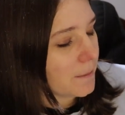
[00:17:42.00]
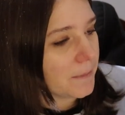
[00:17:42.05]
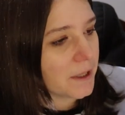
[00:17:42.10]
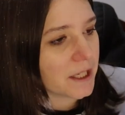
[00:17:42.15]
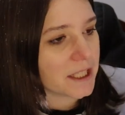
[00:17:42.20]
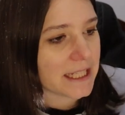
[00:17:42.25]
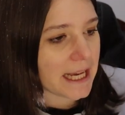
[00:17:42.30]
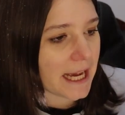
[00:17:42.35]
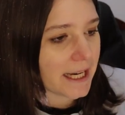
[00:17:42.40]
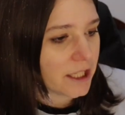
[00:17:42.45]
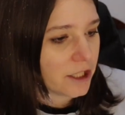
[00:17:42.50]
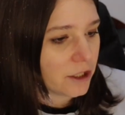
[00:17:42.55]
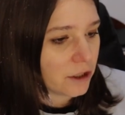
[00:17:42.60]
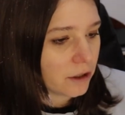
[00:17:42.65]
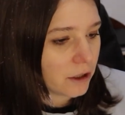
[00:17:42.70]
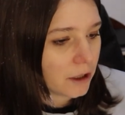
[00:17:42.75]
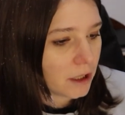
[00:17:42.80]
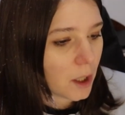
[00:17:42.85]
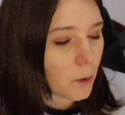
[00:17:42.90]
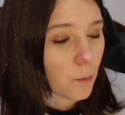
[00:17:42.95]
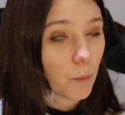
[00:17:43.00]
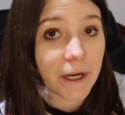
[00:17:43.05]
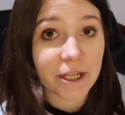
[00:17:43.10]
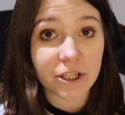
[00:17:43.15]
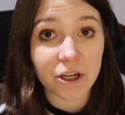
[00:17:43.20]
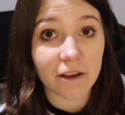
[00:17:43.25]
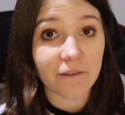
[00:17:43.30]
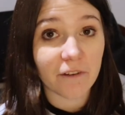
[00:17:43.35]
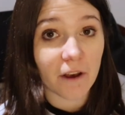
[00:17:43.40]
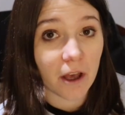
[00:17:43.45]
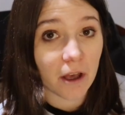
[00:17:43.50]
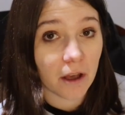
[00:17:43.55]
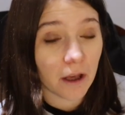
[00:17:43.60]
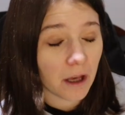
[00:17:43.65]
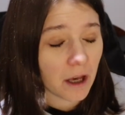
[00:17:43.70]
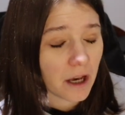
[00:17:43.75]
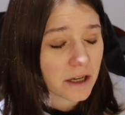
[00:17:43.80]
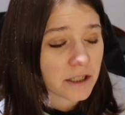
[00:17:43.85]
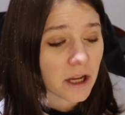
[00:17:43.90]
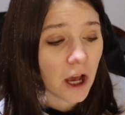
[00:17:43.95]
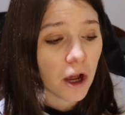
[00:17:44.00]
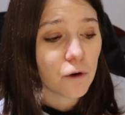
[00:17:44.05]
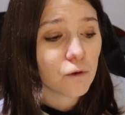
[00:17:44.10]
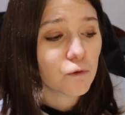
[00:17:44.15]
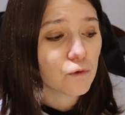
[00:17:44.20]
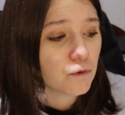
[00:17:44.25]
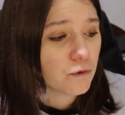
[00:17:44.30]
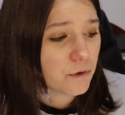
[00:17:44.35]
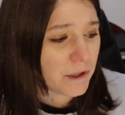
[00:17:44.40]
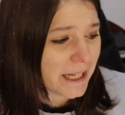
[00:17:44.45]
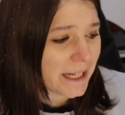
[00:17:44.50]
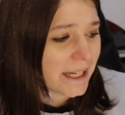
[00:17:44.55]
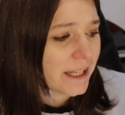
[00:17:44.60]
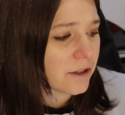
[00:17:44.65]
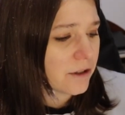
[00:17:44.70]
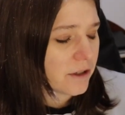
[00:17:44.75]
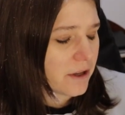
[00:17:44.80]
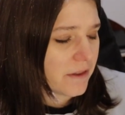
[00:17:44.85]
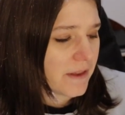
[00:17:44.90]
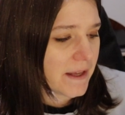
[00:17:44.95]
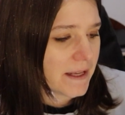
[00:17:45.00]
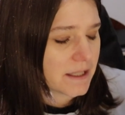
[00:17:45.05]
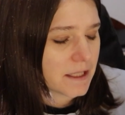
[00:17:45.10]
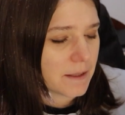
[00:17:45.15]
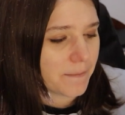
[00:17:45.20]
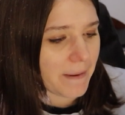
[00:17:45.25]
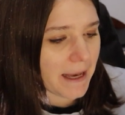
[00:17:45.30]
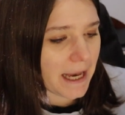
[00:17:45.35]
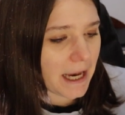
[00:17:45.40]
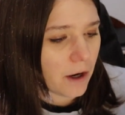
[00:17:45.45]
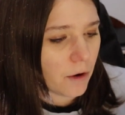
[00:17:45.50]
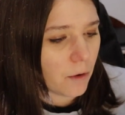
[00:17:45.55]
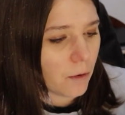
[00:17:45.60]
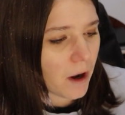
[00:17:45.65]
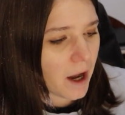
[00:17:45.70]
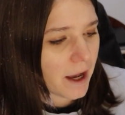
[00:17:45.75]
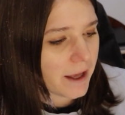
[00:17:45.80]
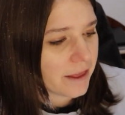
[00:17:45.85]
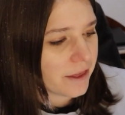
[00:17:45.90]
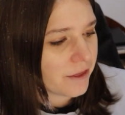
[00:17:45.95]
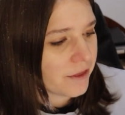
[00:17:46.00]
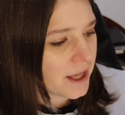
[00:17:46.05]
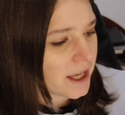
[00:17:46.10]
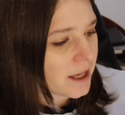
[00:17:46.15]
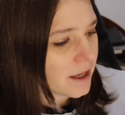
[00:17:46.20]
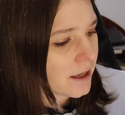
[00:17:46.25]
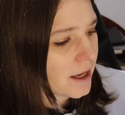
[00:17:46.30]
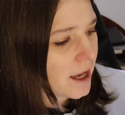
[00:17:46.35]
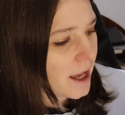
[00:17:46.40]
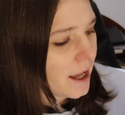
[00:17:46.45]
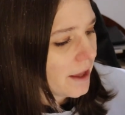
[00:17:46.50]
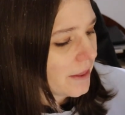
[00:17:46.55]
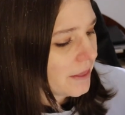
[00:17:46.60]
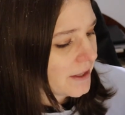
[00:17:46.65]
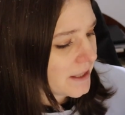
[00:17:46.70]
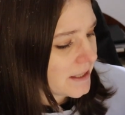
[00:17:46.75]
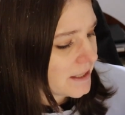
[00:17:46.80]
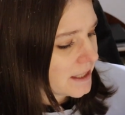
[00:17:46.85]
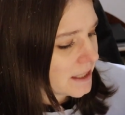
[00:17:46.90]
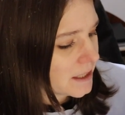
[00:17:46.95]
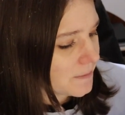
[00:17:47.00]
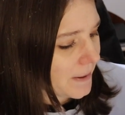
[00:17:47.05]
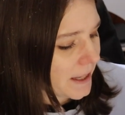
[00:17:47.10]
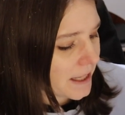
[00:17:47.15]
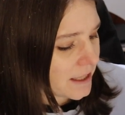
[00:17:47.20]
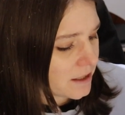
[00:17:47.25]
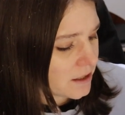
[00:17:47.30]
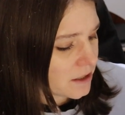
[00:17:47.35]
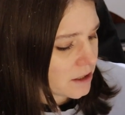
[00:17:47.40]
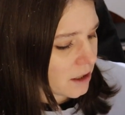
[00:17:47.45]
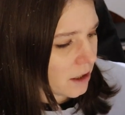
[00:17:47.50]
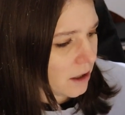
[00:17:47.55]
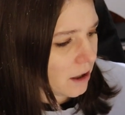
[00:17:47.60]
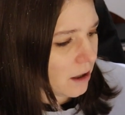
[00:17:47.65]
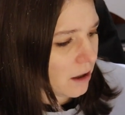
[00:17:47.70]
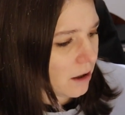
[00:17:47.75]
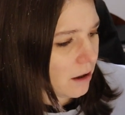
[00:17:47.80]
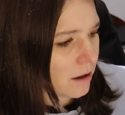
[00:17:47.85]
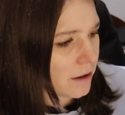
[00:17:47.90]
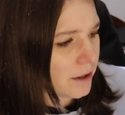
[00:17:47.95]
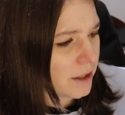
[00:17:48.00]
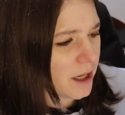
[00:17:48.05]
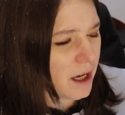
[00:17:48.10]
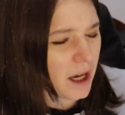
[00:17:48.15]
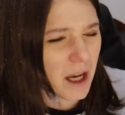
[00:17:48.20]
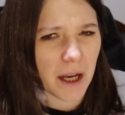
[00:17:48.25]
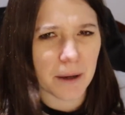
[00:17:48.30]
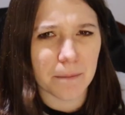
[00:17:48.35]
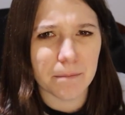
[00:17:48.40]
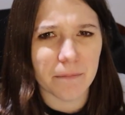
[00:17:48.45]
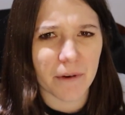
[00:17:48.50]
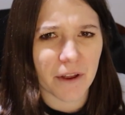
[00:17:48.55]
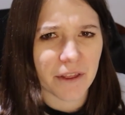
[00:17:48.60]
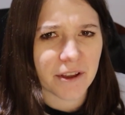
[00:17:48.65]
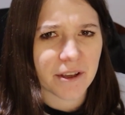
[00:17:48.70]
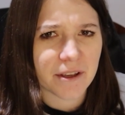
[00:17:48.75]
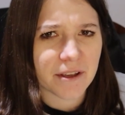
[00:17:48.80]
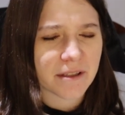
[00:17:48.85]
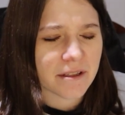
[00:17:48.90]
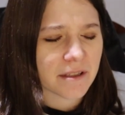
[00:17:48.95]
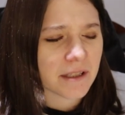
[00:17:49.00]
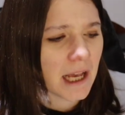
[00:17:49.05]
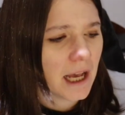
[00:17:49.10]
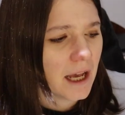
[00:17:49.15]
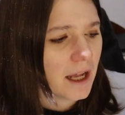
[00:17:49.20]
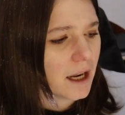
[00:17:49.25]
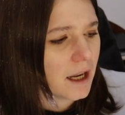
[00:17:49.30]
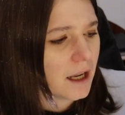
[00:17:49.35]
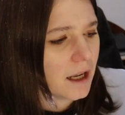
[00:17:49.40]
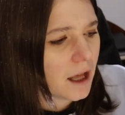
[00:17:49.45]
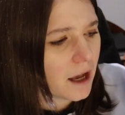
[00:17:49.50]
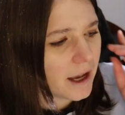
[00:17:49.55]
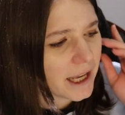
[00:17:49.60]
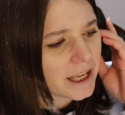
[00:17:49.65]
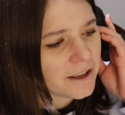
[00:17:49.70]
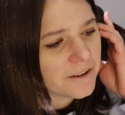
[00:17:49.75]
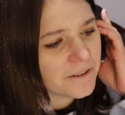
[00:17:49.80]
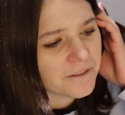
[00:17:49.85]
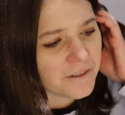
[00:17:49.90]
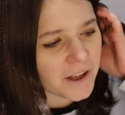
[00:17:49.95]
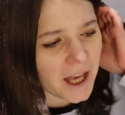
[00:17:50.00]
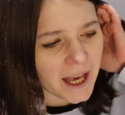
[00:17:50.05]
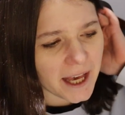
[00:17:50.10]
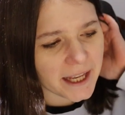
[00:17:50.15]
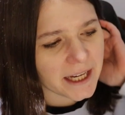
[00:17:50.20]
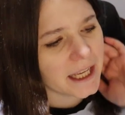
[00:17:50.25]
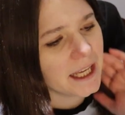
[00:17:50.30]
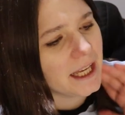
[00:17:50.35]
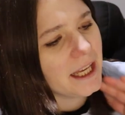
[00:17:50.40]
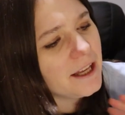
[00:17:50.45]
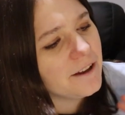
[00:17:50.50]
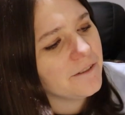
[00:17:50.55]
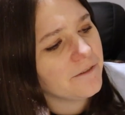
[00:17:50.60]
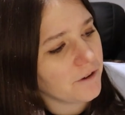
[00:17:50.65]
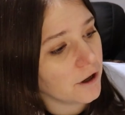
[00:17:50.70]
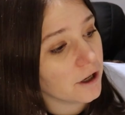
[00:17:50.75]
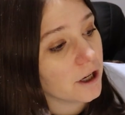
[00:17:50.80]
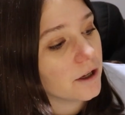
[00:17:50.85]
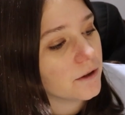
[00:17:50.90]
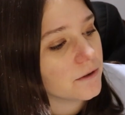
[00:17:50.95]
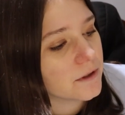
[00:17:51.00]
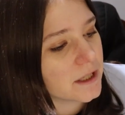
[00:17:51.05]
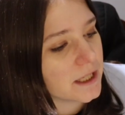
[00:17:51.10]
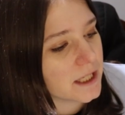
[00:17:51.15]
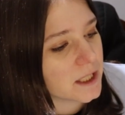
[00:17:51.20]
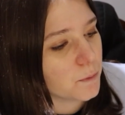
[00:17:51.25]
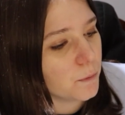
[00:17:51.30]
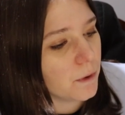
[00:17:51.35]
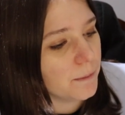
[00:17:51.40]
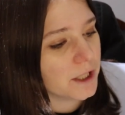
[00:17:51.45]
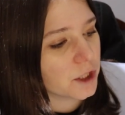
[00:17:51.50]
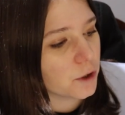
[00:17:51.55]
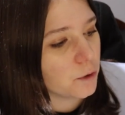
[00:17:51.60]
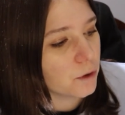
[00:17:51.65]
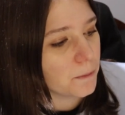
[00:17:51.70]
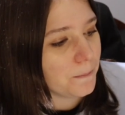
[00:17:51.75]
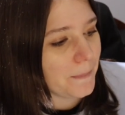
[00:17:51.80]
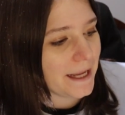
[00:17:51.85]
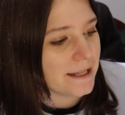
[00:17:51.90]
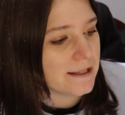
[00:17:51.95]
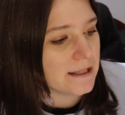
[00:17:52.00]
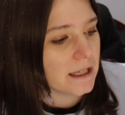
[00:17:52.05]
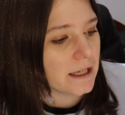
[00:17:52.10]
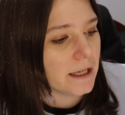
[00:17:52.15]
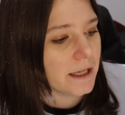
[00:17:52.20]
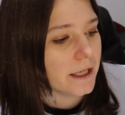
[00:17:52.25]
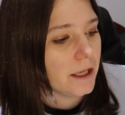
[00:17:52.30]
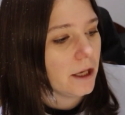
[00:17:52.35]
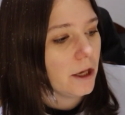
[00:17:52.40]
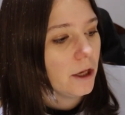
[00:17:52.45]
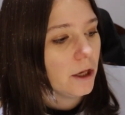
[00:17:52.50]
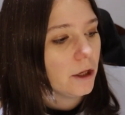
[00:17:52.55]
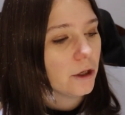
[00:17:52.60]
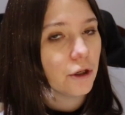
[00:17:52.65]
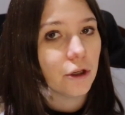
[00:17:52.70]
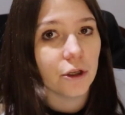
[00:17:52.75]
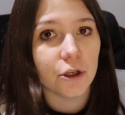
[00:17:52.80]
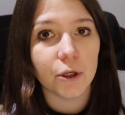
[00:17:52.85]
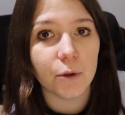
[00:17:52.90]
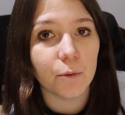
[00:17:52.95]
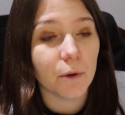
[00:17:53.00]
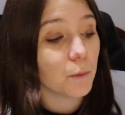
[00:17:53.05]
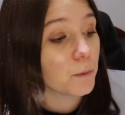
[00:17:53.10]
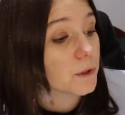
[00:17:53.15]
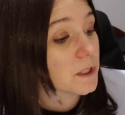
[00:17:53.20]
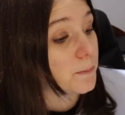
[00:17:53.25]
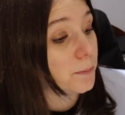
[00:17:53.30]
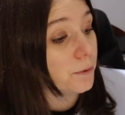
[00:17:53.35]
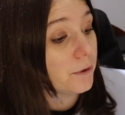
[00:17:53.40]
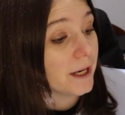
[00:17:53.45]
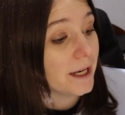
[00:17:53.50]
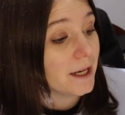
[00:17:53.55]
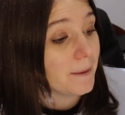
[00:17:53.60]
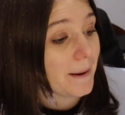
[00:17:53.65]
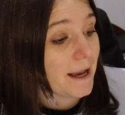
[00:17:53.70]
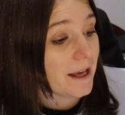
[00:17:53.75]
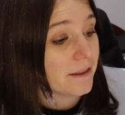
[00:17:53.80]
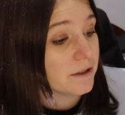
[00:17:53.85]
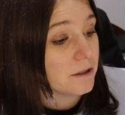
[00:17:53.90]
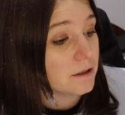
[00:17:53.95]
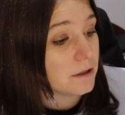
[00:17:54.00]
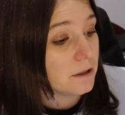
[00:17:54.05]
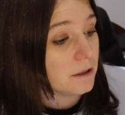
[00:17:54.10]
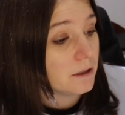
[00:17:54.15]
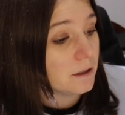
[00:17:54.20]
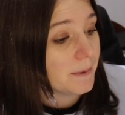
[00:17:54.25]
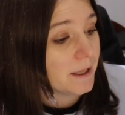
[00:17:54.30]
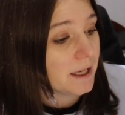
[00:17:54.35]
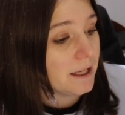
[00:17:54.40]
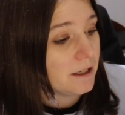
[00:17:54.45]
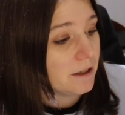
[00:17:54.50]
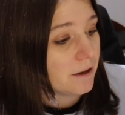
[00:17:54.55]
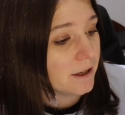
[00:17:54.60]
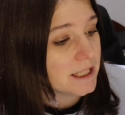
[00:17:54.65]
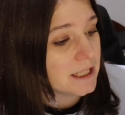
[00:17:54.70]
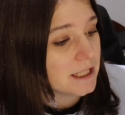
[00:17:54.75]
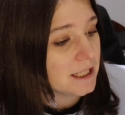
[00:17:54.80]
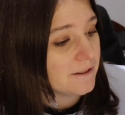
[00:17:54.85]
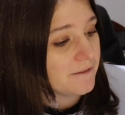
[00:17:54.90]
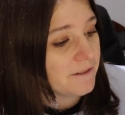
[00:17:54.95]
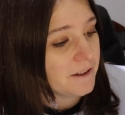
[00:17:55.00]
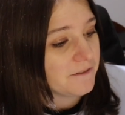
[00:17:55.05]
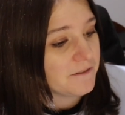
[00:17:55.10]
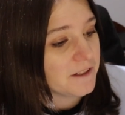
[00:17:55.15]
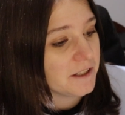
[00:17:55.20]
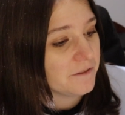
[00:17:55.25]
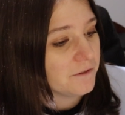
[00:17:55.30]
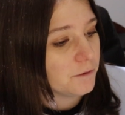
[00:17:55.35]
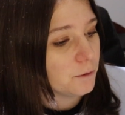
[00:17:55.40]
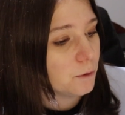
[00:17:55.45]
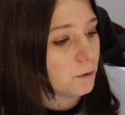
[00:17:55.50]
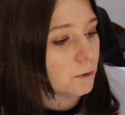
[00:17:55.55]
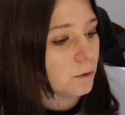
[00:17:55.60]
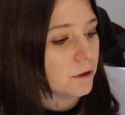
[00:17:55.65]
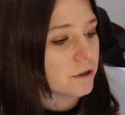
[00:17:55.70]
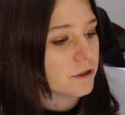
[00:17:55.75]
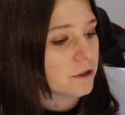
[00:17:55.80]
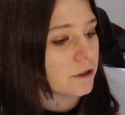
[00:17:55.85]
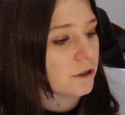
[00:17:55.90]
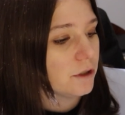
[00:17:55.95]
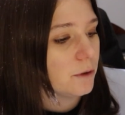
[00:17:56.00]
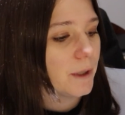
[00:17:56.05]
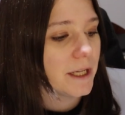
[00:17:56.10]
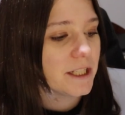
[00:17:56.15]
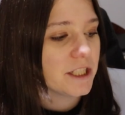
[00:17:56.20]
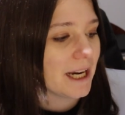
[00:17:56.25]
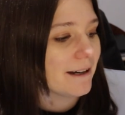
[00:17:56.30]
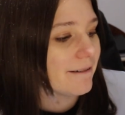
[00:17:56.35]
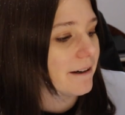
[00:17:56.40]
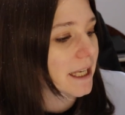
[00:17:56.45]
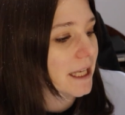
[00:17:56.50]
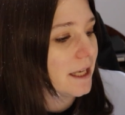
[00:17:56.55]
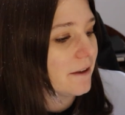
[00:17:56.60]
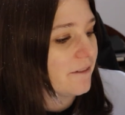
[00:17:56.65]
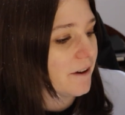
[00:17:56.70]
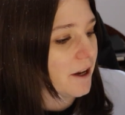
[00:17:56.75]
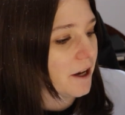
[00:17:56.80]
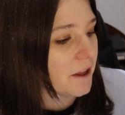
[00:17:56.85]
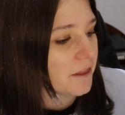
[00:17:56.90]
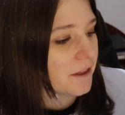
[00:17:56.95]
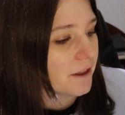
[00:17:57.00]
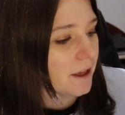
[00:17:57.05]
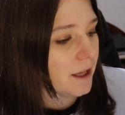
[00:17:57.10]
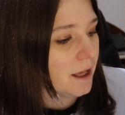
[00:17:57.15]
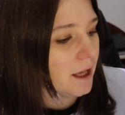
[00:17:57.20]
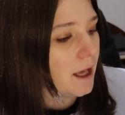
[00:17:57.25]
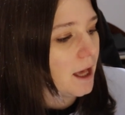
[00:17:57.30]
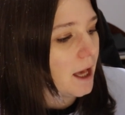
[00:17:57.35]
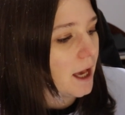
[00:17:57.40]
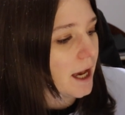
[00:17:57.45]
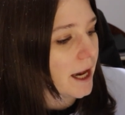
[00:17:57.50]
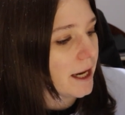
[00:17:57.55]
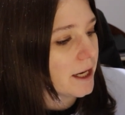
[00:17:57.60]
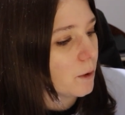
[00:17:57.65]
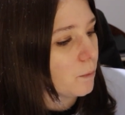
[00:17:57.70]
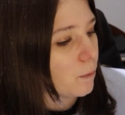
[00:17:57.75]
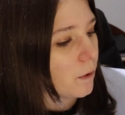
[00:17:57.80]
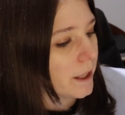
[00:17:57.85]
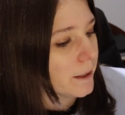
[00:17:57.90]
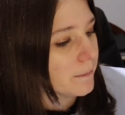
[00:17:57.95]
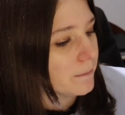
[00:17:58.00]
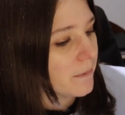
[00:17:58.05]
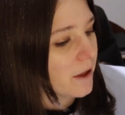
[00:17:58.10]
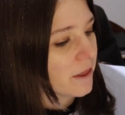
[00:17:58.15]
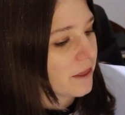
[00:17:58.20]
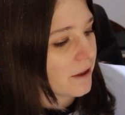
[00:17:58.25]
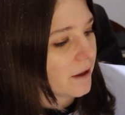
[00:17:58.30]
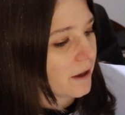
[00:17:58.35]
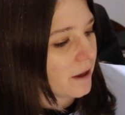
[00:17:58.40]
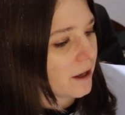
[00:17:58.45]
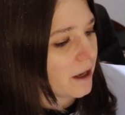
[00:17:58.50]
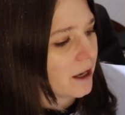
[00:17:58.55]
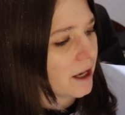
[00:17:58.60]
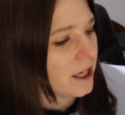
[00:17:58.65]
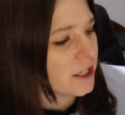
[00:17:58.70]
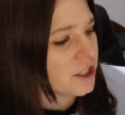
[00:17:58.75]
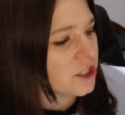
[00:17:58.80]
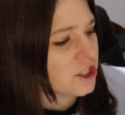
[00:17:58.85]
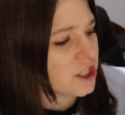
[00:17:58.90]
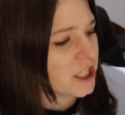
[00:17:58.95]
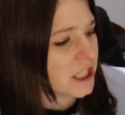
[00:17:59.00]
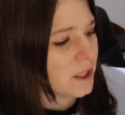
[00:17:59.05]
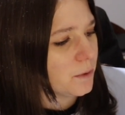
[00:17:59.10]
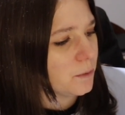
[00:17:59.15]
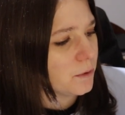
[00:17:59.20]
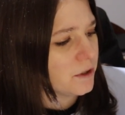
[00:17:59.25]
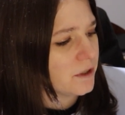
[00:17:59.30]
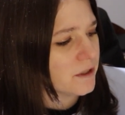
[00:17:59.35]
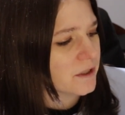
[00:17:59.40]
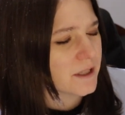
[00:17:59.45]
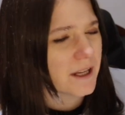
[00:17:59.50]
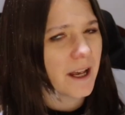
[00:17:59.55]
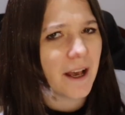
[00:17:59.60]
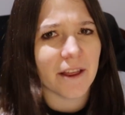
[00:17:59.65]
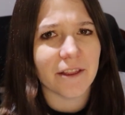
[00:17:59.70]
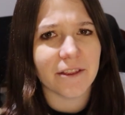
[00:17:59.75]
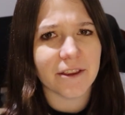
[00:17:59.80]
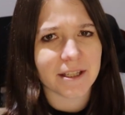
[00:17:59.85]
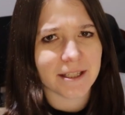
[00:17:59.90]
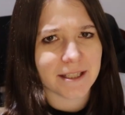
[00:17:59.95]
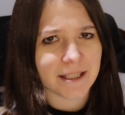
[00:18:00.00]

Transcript: McDaniel, which I've heard really good things about. I think this is based on her mother's life, and it follows this woman called Betty who was born in a bathtub in 1954 to a Cherokee father and a white mother, and she was the